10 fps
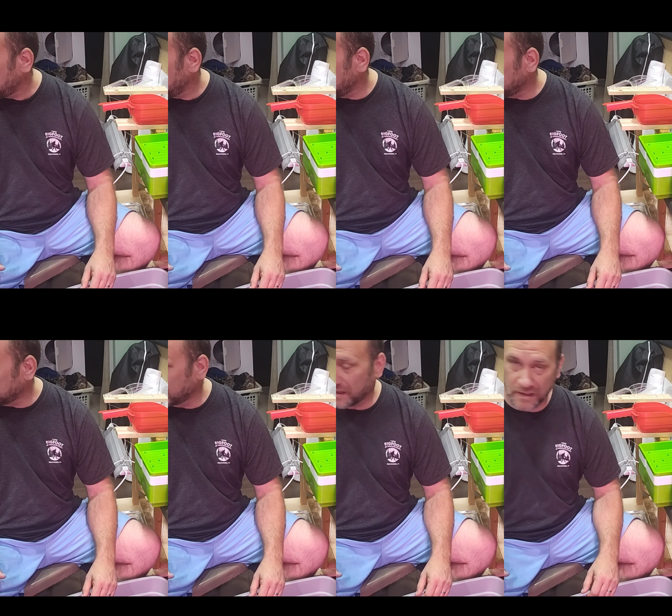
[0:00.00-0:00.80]

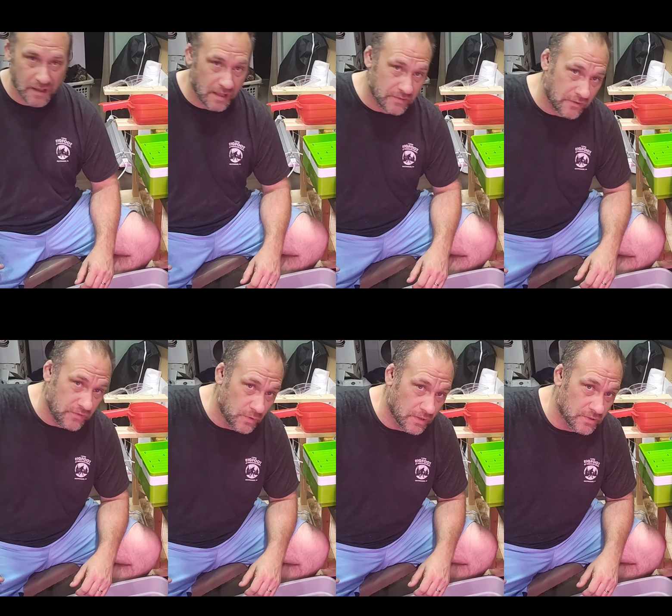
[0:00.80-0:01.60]
and I've got a
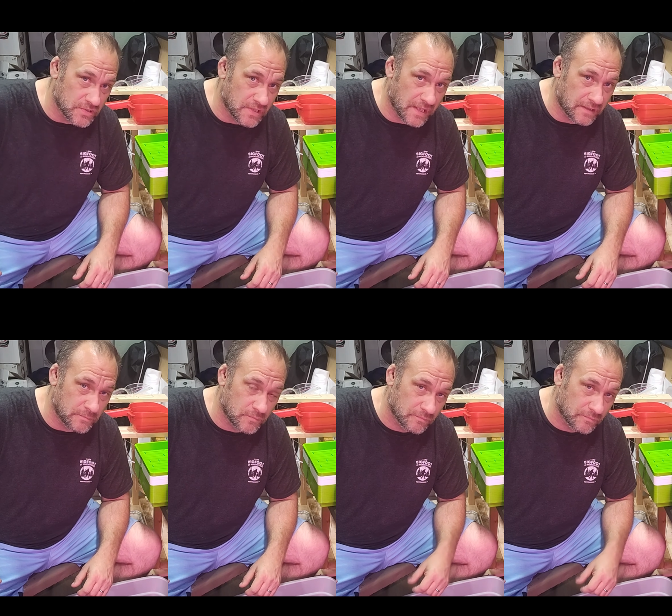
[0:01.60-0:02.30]
few others that